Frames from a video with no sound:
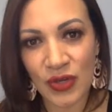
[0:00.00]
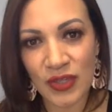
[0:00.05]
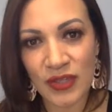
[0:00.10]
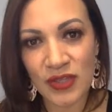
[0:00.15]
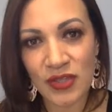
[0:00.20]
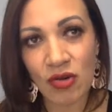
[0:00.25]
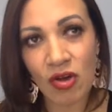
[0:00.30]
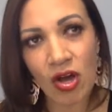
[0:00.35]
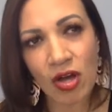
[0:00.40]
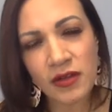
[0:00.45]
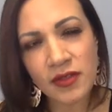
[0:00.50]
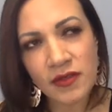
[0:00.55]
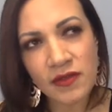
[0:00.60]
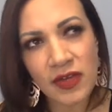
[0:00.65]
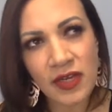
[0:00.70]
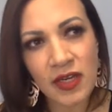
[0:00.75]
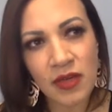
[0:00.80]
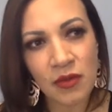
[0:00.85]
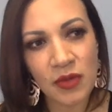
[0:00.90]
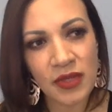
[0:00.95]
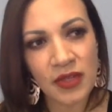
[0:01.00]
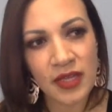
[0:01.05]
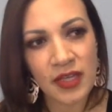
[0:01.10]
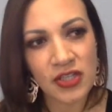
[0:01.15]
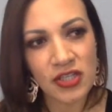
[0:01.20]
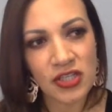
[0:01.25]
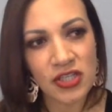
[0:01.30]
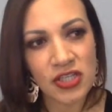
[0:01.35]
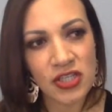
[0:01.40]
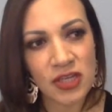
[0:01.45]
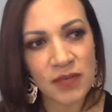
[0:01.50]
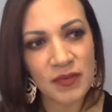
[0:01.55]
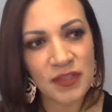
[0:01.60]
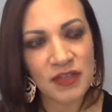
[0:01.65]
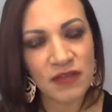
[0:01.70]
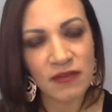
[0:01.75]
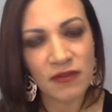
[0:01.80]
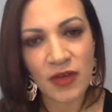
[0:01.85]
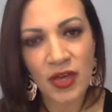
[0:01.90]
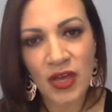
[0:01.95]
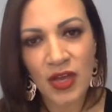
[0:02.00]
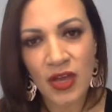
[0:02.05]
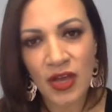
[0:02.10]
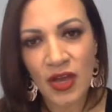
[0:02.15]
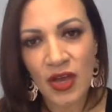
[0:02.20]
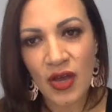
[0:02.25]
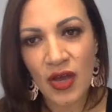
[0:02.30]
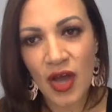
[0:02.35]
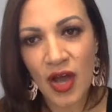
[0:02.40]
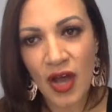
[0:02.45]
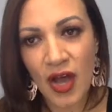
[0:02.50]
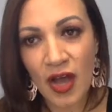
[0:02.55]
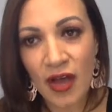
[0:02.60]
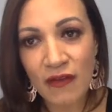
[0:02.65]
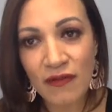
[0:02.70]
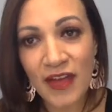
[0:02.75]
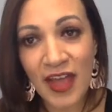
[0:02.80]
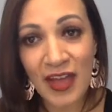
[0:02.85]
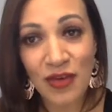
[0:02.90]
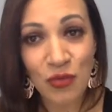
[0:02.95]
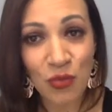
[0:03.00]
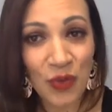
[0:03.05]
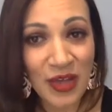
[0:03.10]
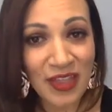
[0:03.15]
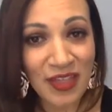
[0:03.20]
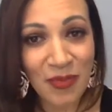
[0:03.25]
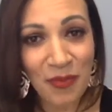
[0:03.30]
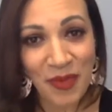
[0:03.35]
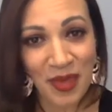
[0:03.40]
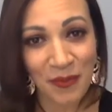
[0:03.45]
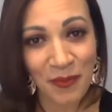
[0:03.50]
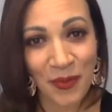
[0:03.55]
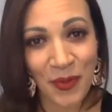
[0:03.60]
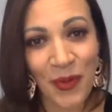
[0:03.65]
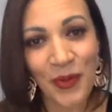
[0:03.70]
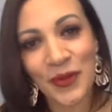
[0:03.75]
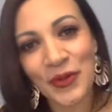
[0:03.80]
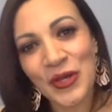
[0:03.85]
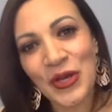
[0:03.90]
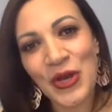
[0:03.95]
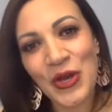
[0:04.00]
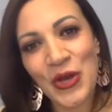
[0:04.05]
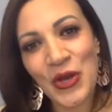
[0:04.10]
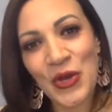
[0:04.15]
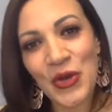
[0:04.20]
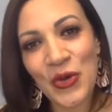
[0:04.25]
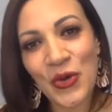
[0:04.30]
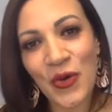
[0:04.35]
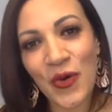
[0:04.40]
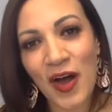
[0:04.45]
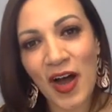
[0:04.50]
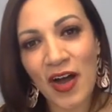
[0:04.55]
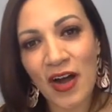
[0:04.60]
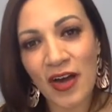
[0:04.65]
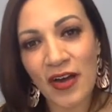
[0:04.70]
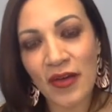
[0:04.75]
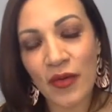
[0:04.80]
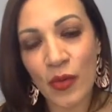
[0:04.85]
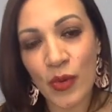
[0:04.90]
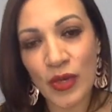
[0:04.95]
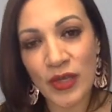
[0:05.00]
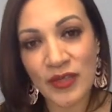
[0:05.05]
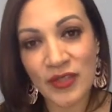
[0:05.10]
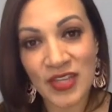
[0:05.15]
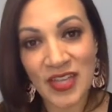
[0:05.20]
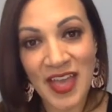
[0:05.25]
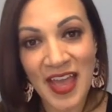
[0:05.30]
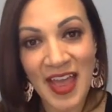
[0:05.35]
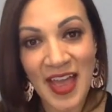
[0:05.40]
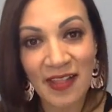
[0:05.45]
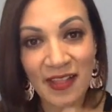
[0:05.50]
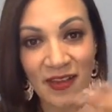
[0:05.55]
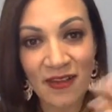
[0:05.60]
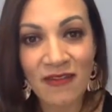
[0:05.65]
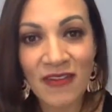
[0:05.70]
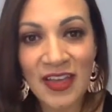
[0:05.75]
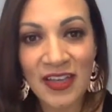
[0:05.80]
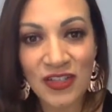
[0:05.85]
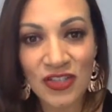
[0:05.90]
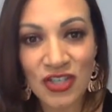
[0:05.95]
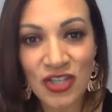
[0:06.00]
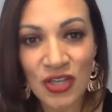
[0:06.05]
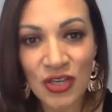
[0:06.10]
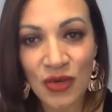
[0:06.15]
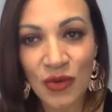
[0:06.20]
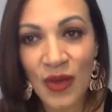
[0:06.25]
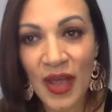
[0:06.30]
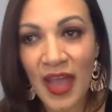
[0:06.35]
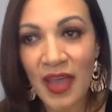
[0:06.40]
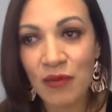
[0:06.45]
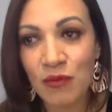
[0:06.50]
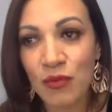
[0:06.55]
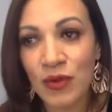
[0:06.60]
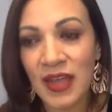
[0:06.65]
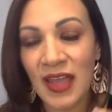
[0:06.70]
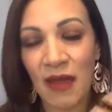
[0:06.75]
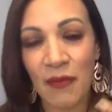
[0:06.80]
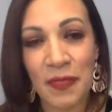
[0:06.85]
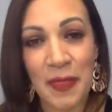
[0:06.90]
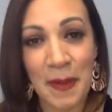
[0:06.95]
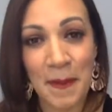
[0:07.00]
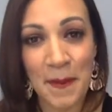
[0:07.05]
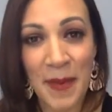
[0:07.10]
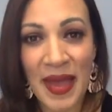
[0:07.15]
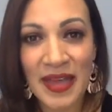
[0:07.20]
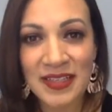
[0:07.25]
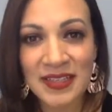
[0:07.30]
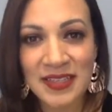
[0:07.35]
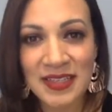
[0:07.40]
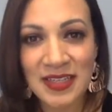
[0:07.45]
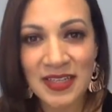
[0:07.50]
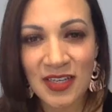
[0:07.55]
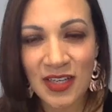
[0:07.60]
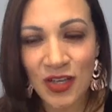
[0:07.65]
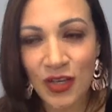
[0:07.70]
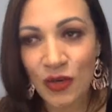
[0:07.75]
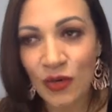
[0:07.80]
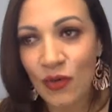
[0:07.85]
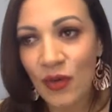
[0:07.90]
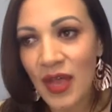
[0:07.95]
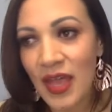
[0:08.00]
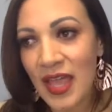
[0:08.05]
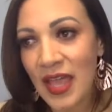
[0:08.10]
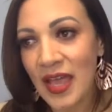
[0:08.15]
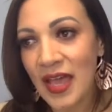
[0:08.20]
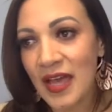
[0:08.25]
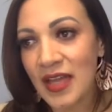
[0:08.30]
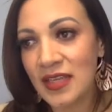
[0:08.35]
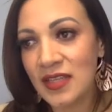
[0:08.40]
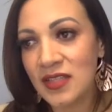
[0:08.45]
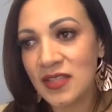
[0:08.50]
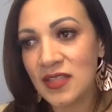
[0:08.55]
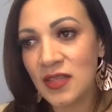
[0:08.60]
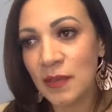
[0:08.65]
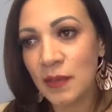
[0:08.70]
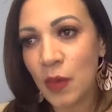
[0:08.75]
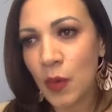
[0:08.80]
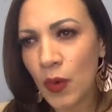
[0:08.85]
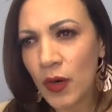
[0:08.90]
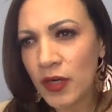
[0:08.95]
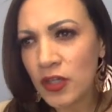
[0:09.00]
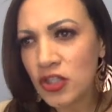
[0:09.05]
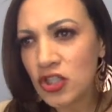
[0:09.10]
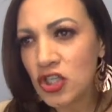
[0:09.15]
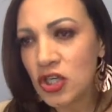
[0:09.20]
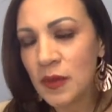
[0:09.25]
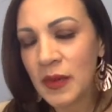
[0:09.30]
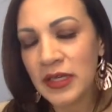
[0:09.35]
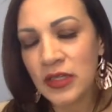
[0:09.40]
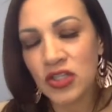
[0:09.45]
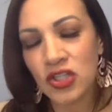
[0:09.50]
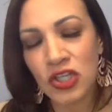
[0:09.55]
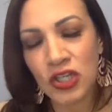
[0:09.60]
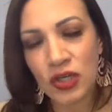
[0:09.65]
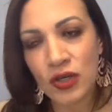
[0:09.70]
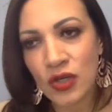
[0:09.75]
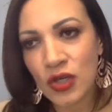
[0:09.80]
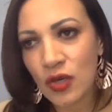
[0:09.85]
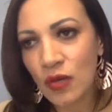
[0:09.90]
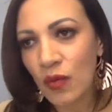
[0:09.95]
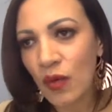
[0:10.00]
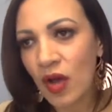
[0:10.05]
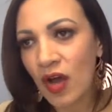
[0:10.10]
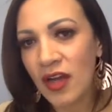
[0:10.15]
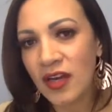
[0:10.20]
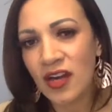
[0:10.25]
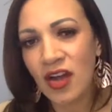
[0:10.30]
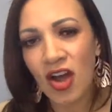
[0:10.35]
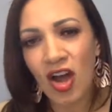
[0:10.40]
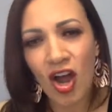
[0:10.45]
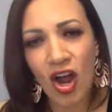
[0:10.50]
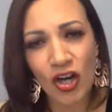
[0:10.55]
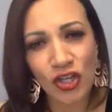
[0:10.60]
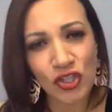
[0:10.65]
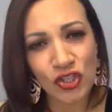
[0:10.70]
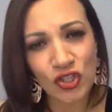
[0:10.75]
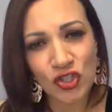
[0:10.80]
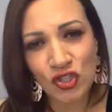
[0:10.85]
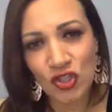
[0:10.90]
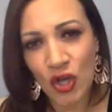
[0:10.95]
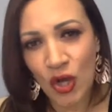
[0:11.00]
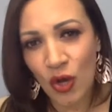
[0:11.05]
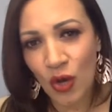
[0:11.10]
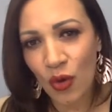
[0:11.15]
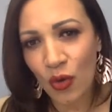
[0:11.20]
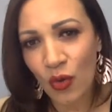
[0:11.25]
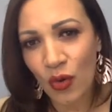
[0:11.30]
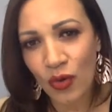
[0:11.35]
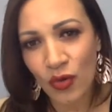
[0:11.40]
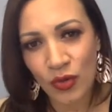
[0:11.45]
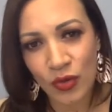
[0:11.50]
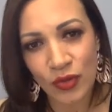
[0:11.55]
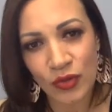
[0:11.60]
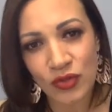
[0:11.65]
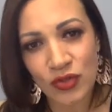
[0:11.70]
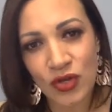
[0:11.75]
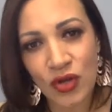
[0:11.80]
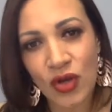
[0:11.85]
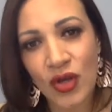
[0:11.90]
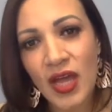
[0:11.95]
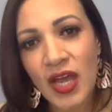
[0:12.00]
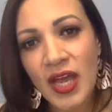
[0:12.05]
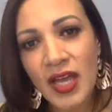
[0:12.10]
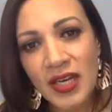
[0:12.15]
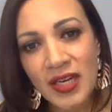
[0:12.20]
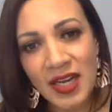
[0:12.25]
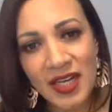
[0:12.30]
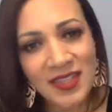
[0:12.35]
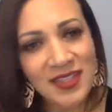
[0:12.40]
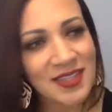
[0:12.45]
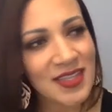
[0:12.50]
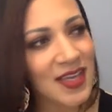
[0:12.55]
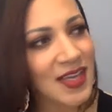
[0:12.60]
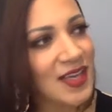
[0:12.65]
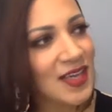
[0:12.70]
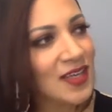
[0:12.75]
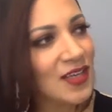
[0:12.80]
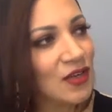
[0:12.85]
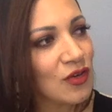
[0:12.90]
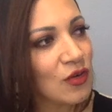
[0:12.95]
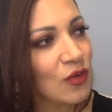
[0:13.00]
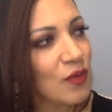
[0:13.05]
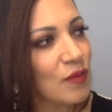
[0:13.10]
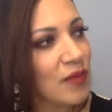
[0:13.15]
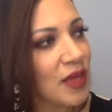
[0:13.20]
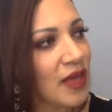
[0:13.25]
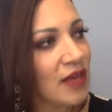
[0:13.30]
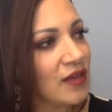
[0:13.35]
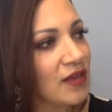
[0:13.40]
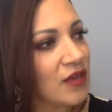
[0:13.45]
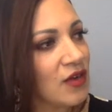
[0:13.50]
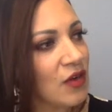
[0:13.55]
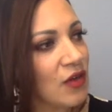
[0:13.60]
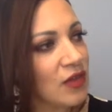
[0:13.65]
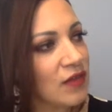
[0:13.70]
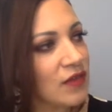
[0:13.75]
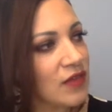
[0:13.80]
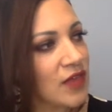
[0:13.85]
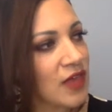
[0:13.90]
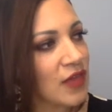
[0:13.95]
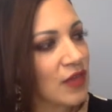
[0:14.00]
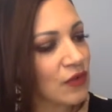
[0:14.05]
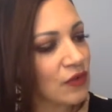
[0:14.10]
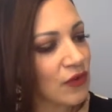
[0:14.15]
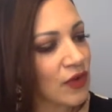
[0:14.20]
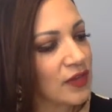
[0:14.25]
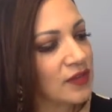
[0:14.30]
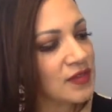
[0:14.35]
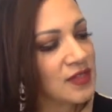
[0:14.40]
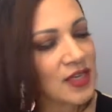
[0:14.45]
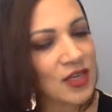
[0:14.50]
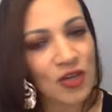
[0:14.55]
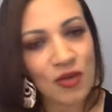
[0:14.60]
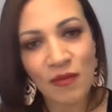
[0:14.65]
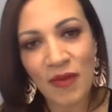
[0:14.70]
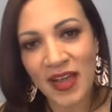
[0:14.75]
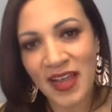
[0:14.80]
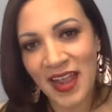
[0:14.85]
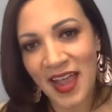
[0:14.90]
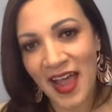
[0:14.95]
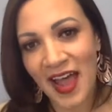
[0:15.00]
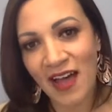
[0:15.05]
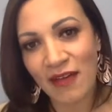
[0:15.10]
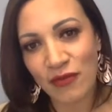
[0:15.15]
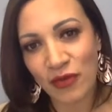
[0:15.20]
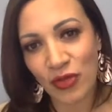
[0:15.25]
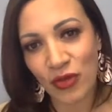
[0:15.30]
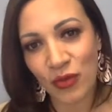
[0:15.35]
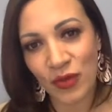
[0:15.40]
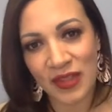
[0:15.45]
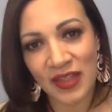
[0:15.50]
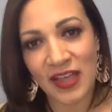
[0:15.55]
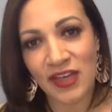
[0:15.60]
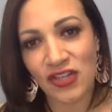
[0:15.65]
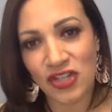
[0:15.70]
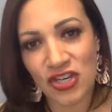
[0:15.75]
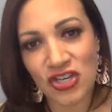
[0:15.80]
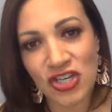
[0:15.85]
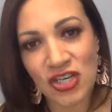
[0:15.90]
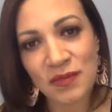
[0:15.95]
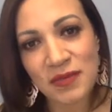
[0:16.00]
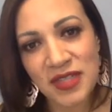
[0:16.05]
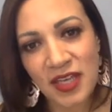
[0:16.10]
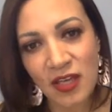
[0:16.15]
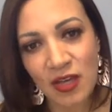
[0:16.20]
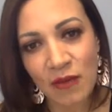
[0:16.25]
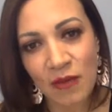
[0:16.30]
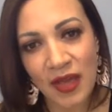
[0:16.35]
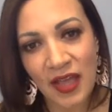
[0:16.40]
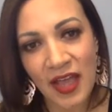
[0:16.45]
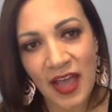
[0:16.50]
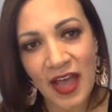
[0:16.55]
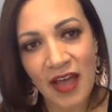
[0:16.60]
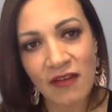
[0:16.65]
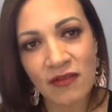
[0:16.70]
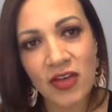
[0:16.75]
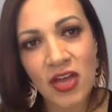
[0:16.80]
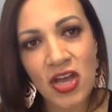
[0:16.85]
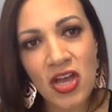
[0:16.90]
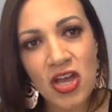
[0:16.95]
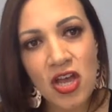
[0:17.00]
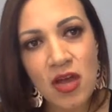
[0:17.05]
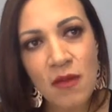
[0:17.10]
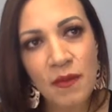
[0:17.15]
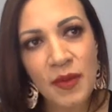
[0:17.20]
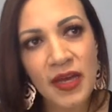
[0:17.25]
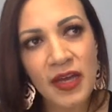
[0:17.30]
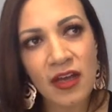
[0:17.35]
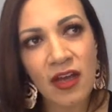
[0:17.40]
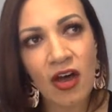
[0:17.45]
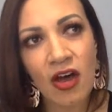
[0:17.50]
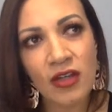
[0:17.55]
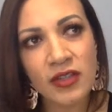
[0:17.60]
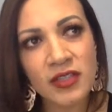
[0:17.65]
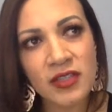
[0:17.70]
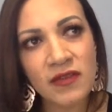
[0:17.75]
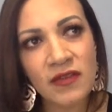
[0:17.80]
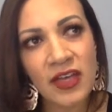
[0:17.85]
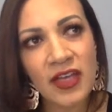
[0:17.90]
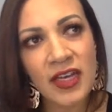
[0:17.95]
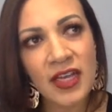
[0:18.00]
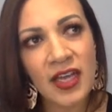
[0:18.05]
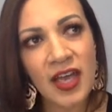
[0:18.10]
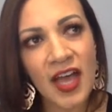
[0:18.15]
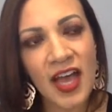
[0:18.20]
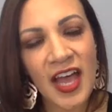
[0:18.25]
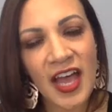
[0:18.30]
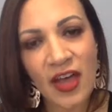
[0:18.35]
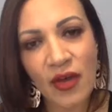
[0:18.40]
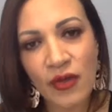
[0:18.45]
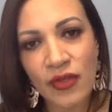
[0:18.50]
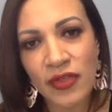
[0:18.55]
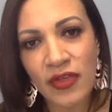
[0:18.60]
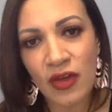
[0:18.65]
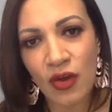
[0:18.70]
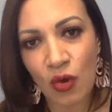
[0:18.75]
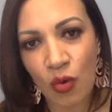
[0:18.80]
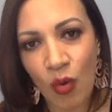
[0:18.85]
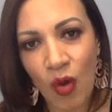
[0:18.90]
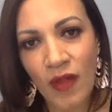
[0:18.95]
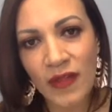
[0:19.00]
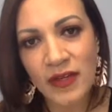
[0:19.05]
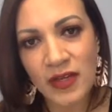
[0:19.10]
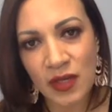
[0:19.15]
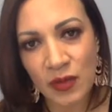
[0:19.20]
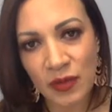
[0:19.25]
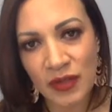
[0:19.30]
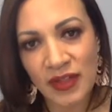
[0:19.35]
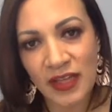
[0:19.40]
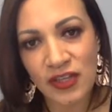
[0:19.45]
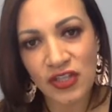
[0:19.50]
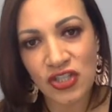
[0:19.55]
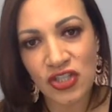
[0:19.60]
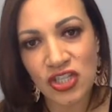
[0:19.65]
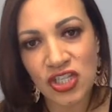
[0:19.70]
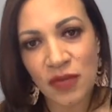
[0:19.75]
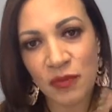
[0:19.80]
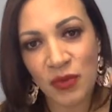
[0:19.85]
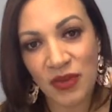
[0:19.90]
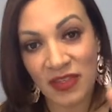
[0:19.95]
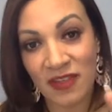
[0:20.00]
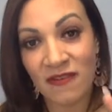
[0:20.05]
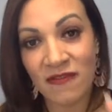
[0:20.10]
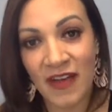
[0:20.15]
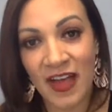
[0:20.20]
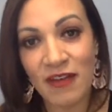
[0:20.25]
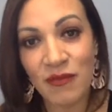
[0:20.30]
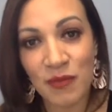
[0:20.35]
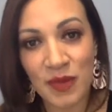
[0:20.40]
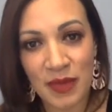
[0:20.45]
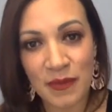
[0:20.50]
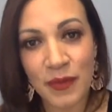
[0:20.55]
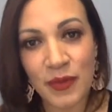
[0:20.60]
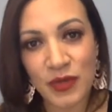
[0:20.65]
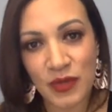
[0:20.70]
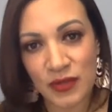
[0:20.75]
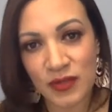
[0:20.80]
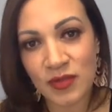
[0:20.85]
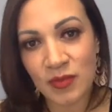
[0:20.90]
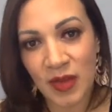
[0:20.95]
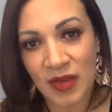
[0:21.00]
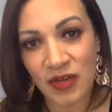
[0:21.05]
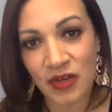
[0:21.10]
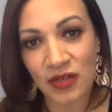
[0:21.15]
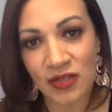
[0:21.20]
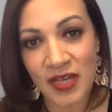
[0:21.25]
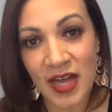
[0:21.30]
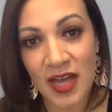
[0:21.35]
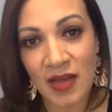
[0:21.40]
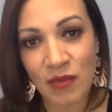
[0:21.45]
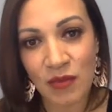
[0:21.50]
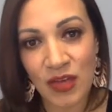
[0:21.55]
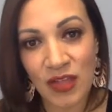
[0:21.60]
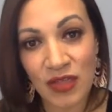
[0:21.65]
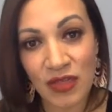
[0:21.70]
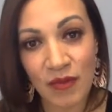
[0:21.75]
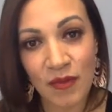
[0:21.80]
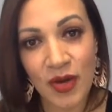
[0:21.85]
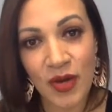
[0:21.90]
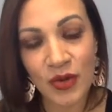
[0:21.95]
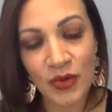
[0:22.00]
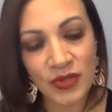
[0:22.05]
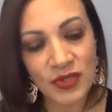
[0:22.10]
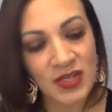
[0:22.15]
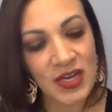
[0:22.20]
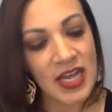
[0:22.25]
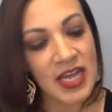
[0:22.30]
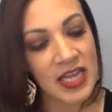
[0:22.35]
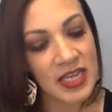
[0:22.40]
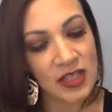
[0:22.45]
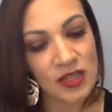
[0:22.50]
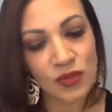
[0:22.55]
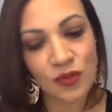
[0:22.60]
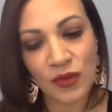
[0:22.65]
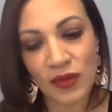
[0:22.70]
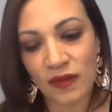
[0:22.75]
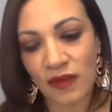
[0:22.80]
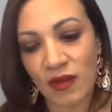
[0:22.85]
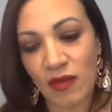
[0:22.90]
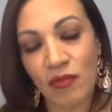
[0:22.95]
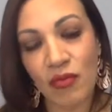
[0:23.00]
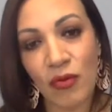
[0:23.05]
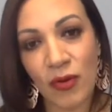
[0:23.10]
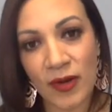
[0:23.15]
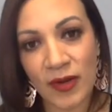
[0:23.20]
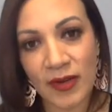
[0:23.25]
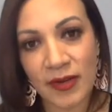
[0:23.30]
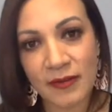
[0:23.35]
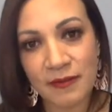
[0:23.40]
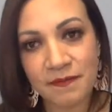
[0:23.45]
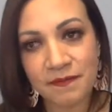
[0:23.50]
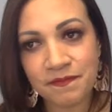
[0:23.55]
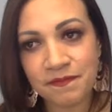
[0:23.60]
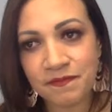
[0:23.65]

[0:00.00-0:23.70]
And so cultivating relationships of and with people who are going to elevate you and bring out the best in you and support you and cheer you on are so crucial. Not saying you abandon all of the other friends that you might have or the relationships that you might have, but cultivating a healthy quality relationship with the 5 people you spend your time with the most is really important.